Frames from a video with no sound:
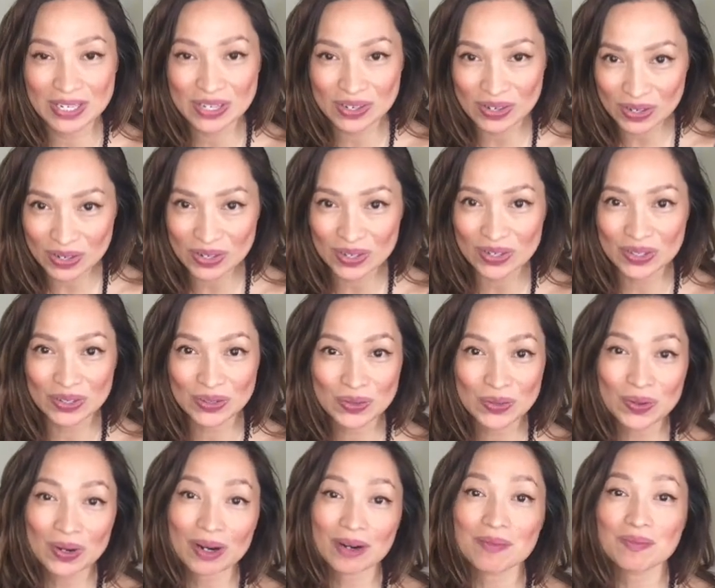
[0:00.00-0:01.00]
sure
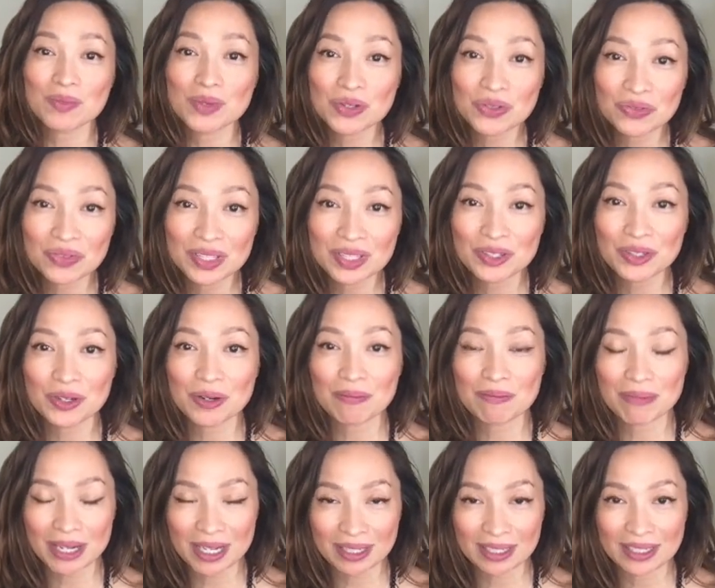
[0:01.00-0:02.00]
you are moving your
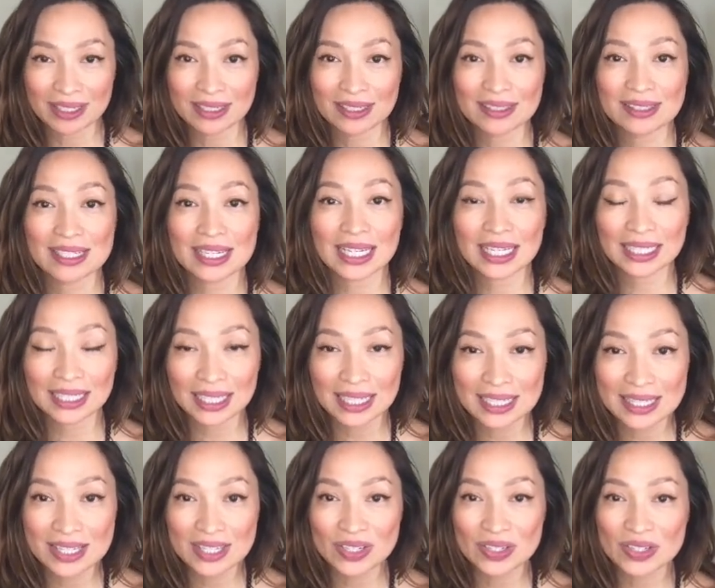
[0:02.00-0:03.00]
body to
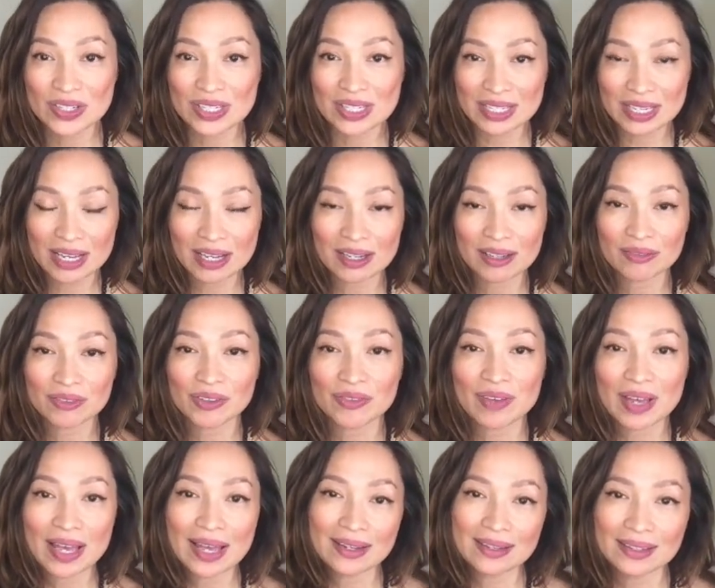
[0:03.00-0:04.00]
cleanse yourself of
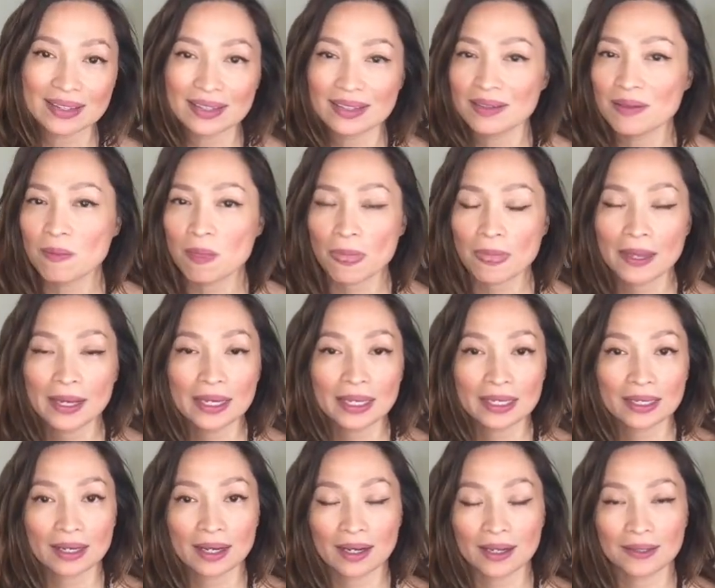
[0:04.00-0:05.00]
any
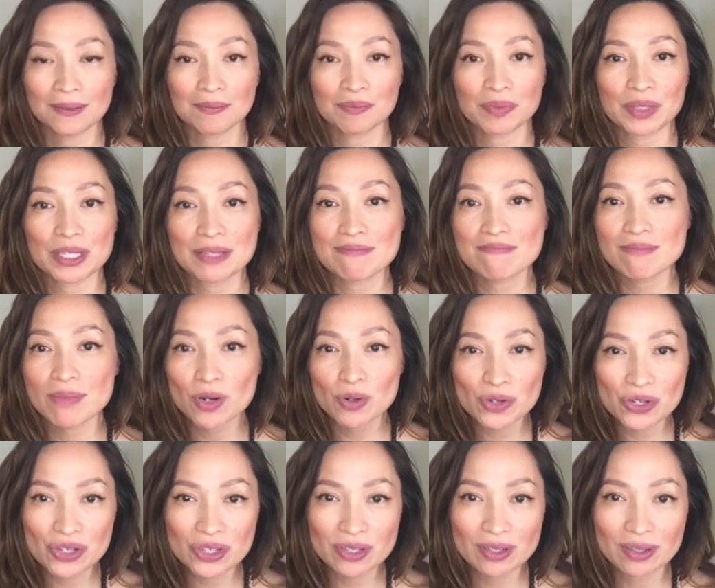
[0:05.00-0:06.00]

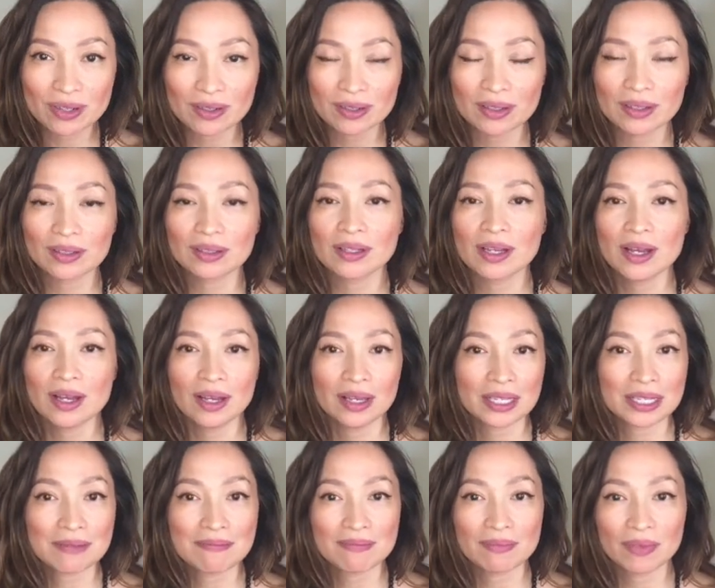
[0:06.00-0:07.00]
emotional,
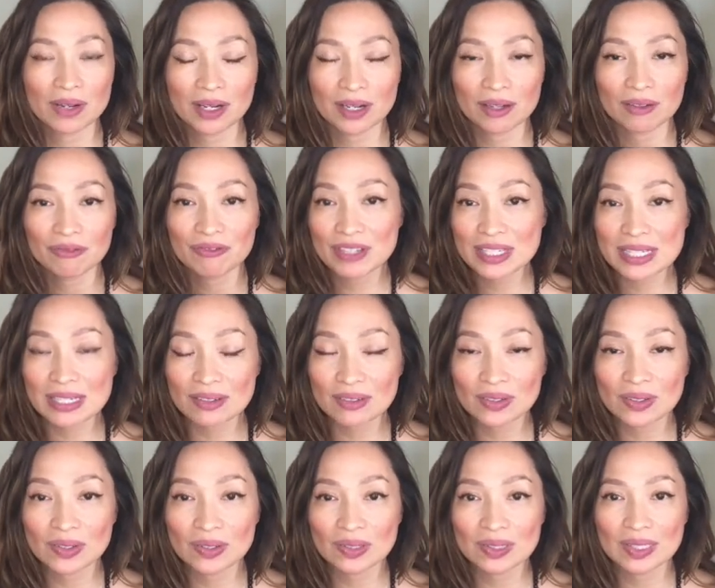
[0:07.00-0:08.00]

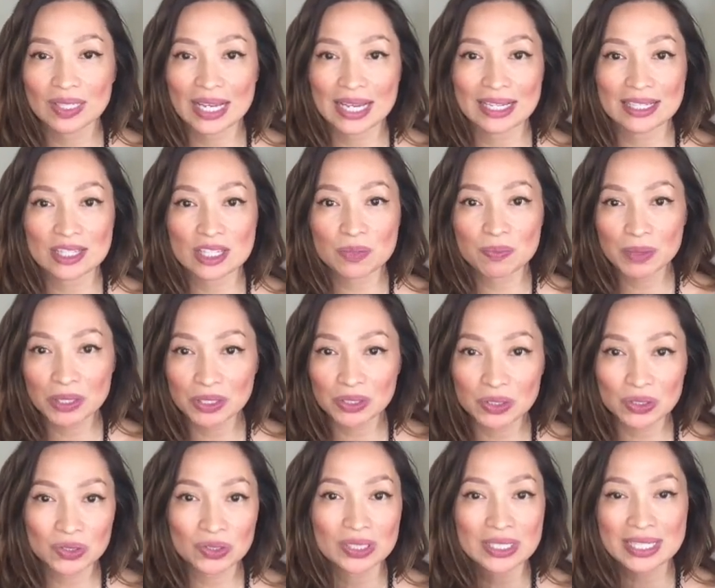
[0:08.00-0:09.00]
physical, and
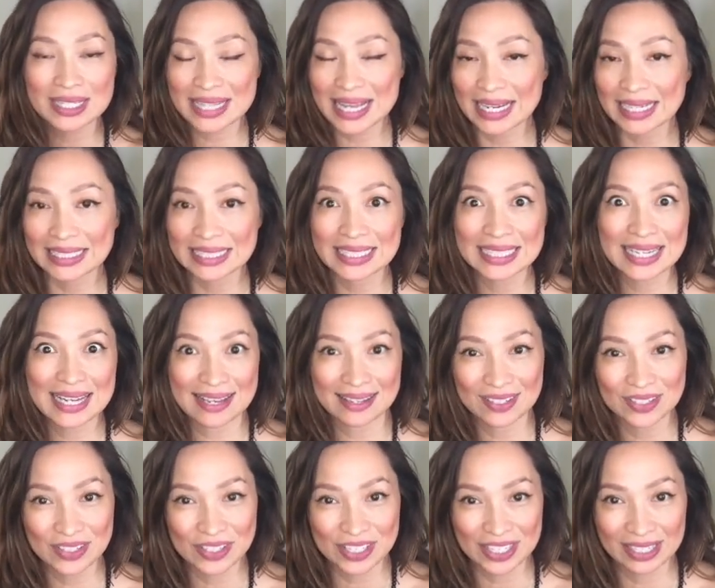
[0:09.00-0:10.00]
spiritual stagnant
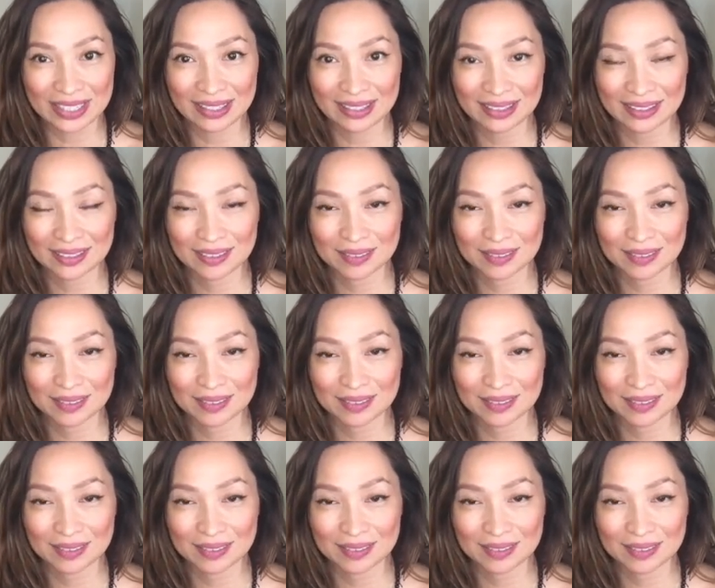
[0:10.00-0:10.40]
energy.